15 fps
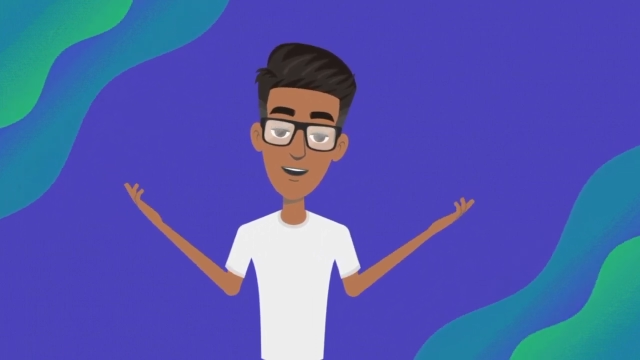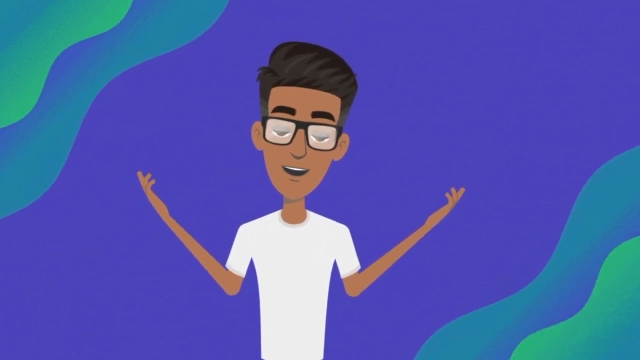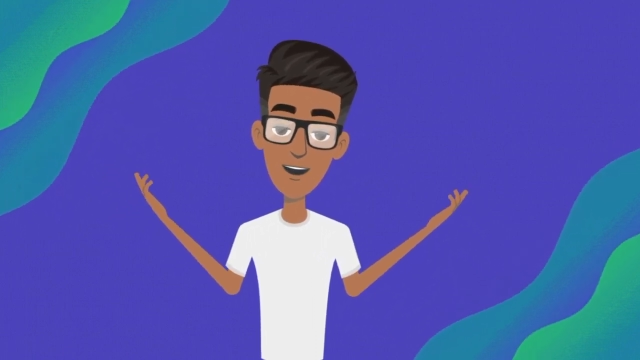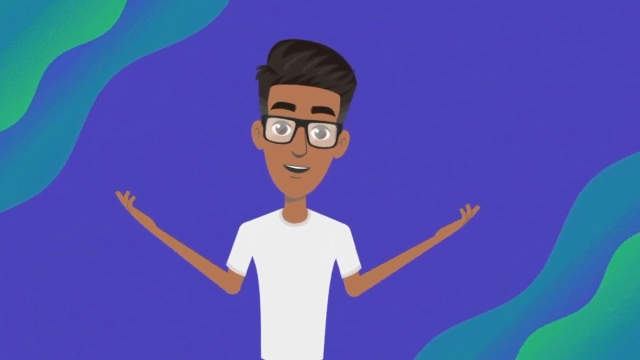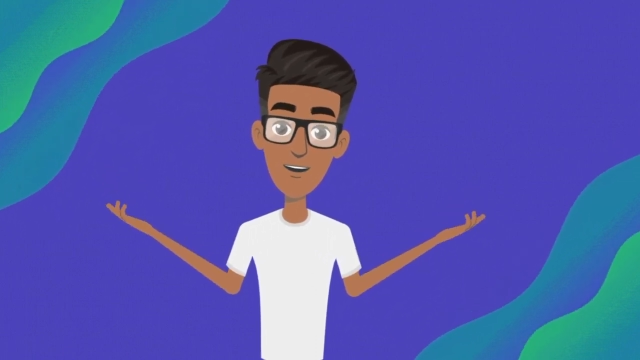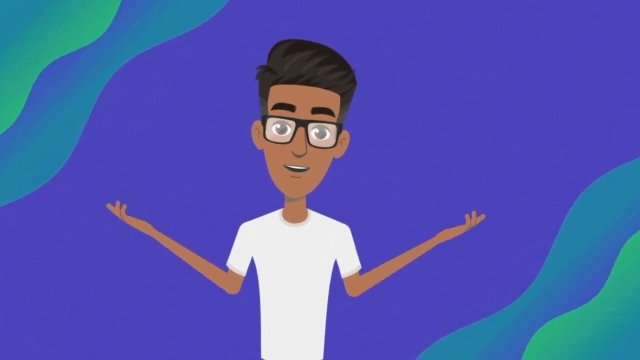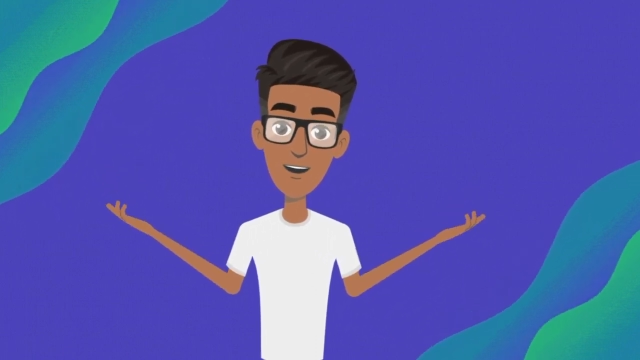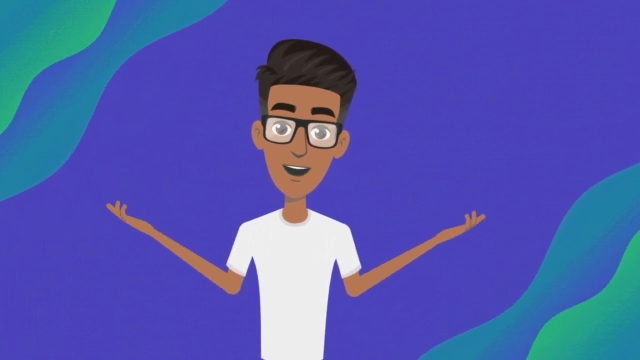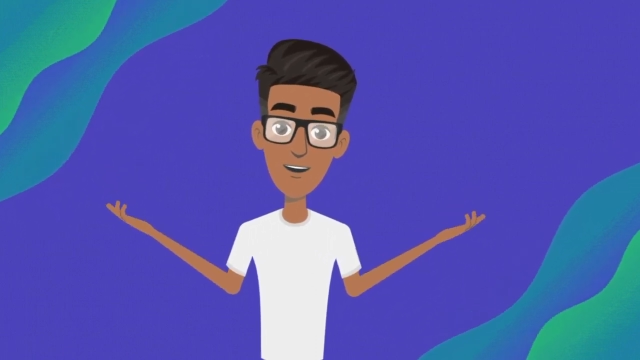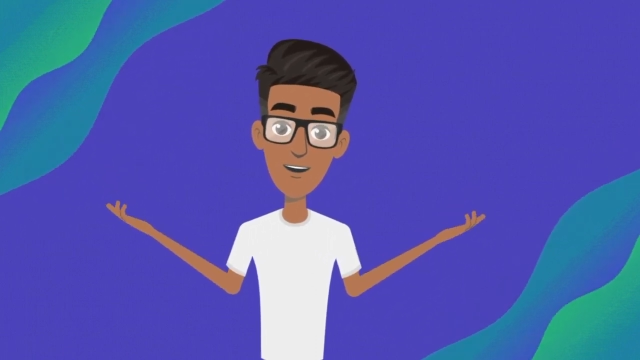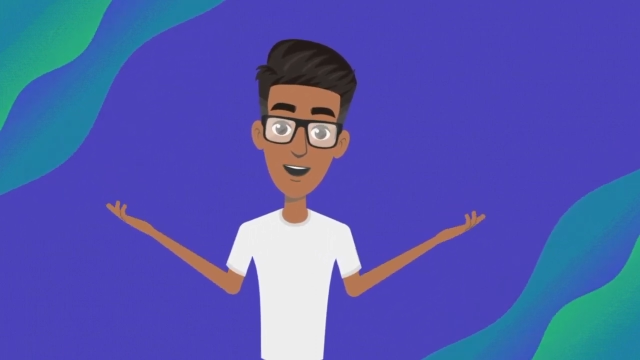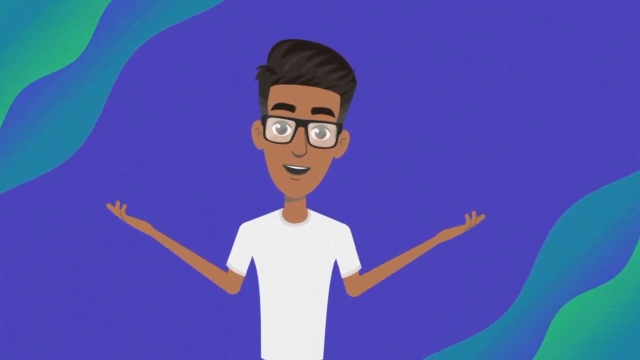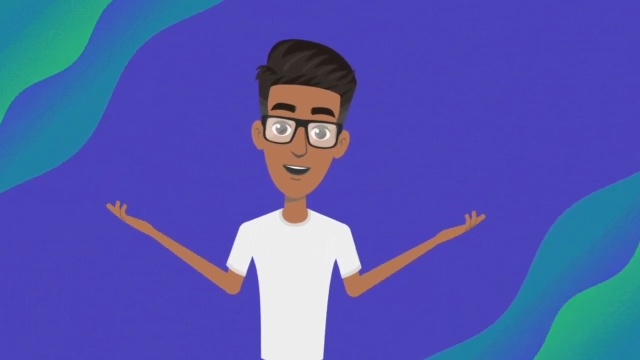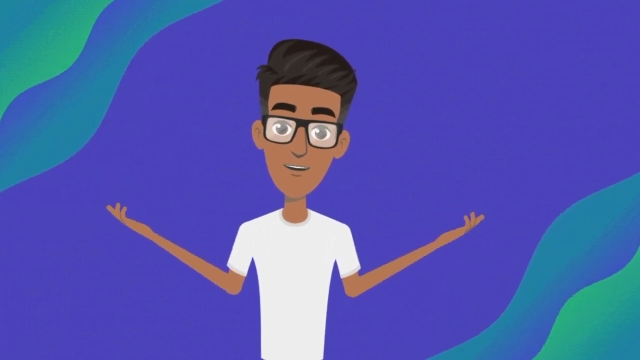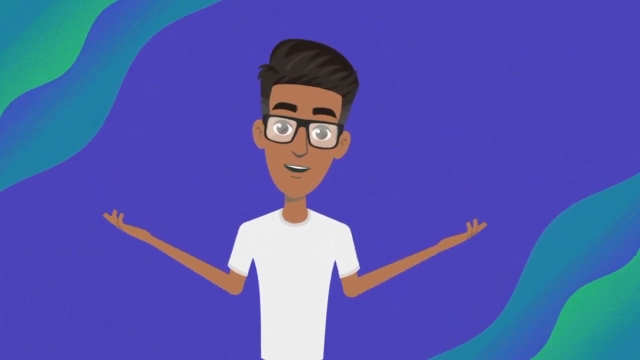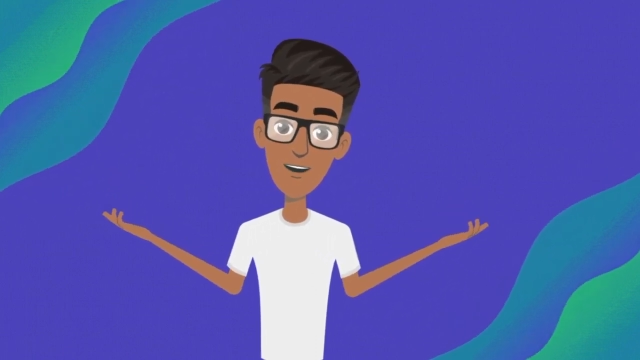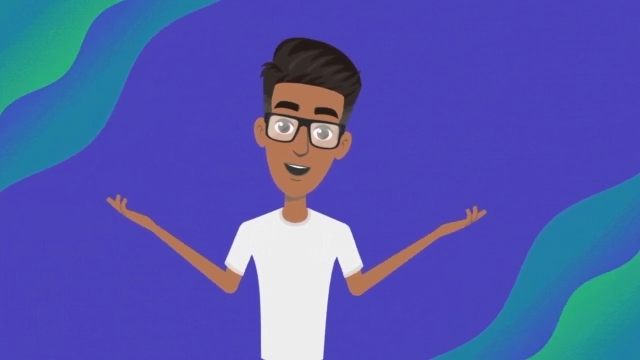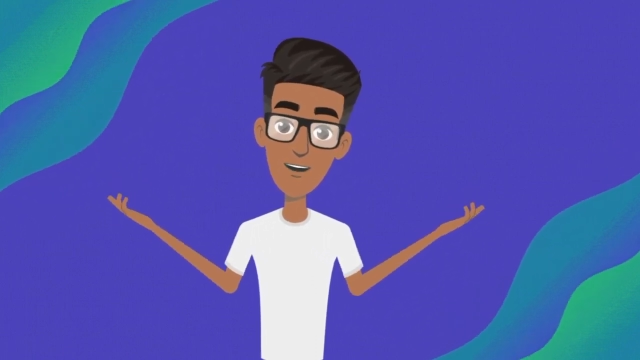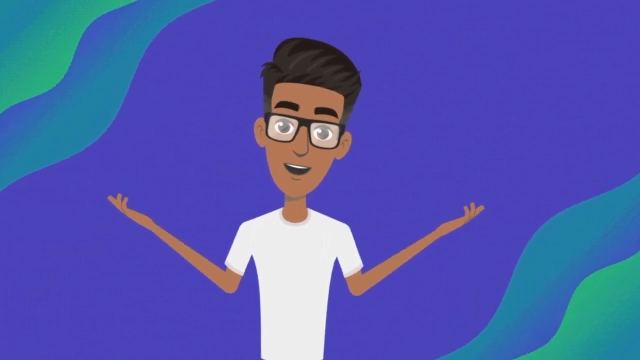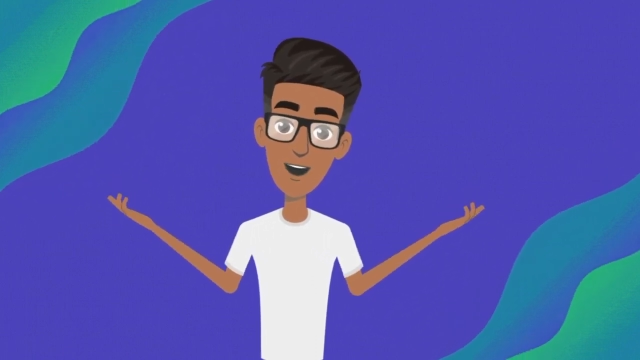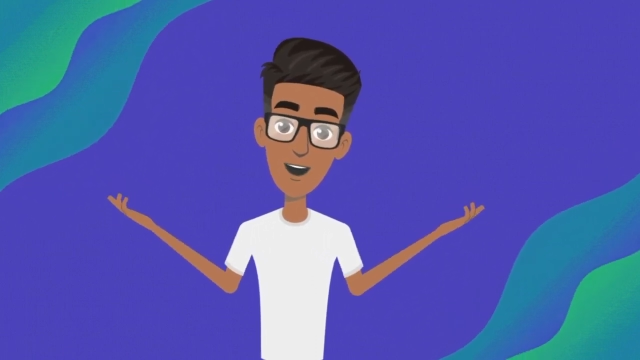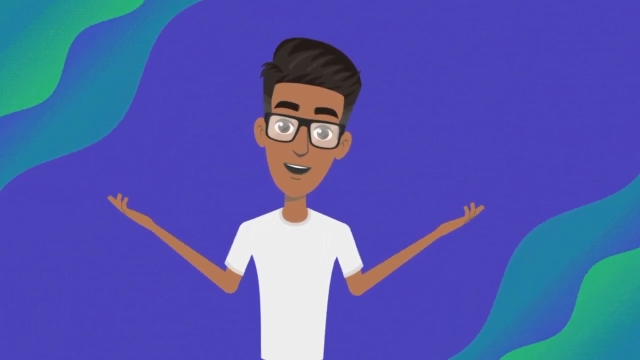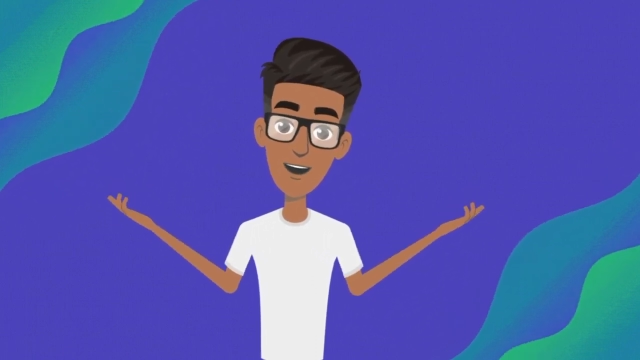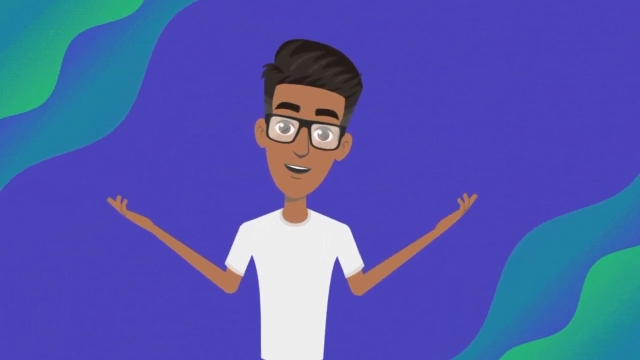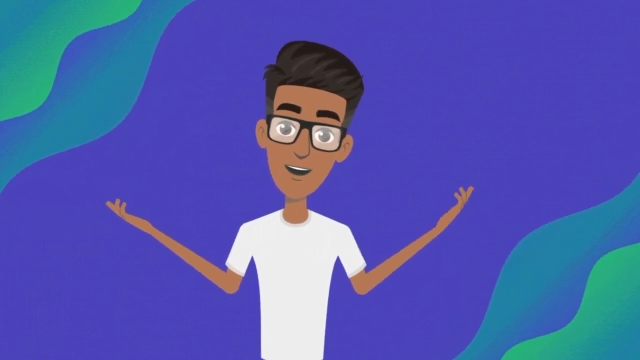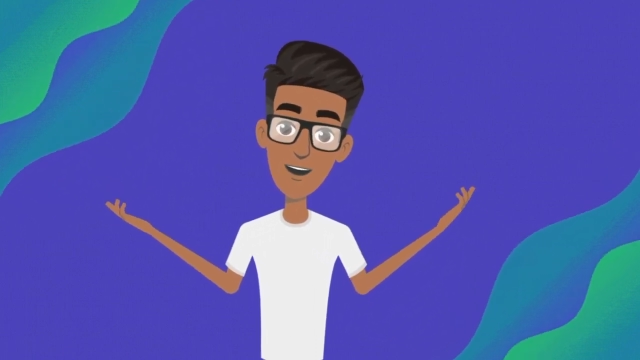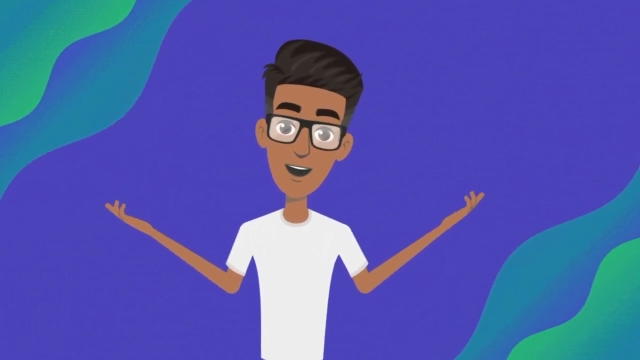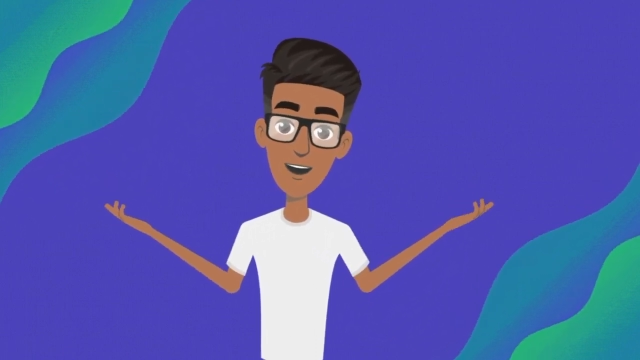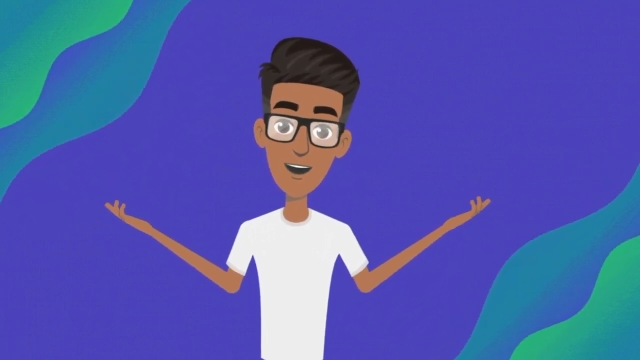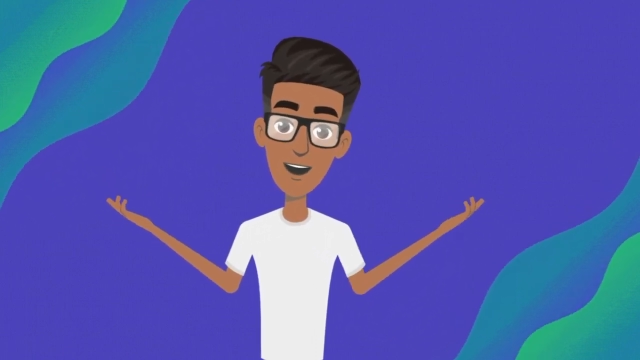and because of nanobots, this could be
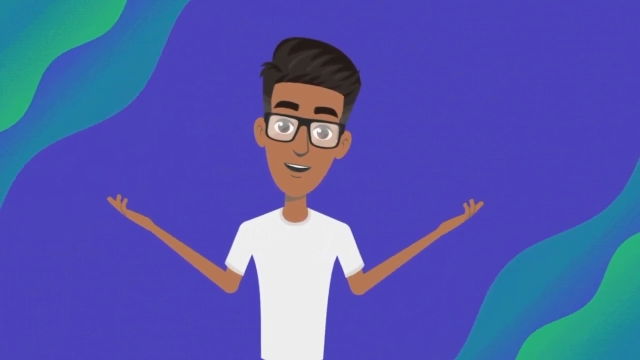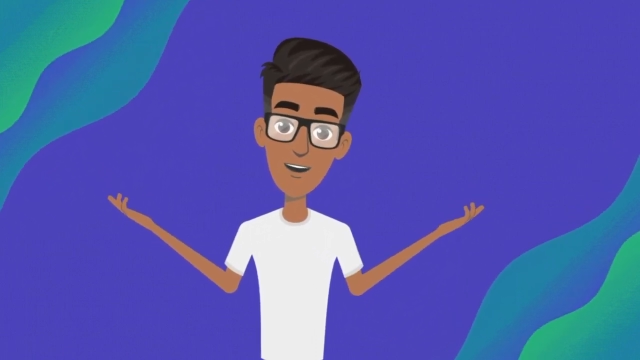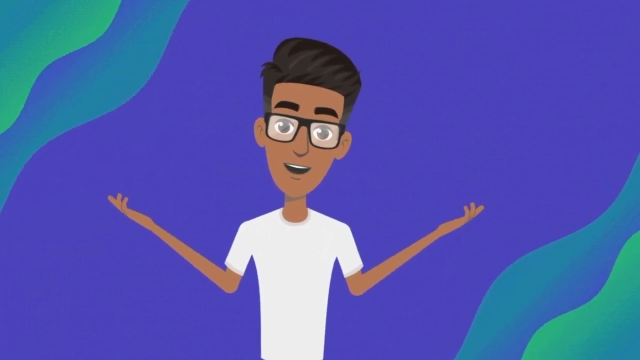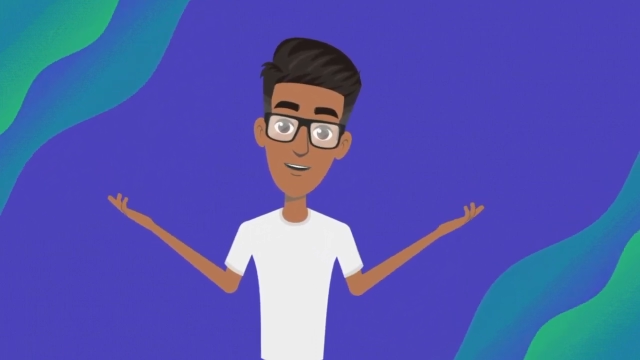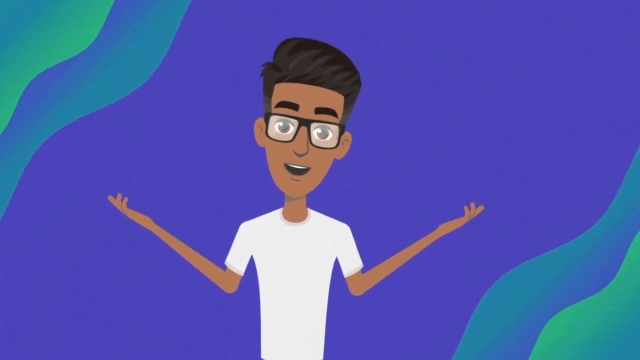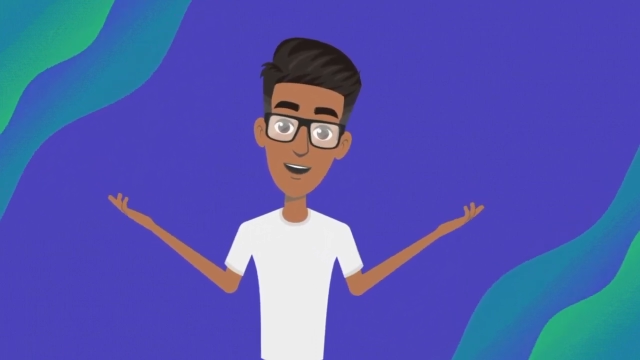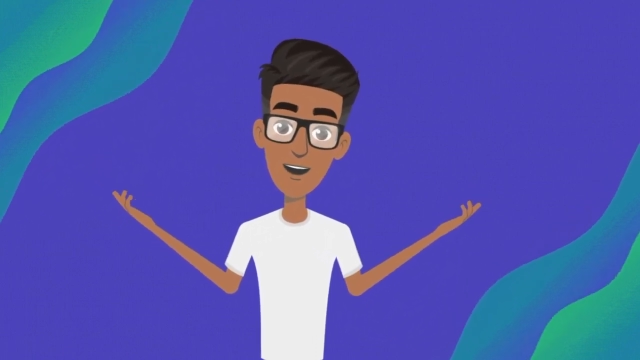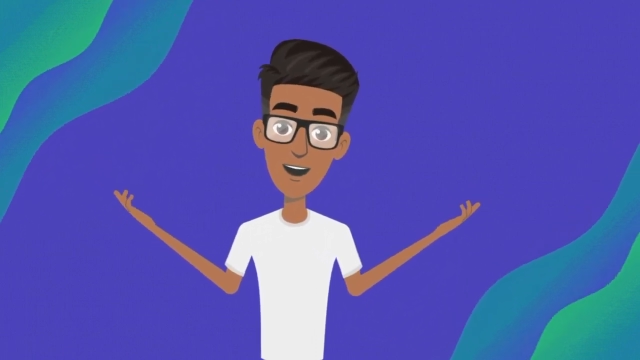stopped and even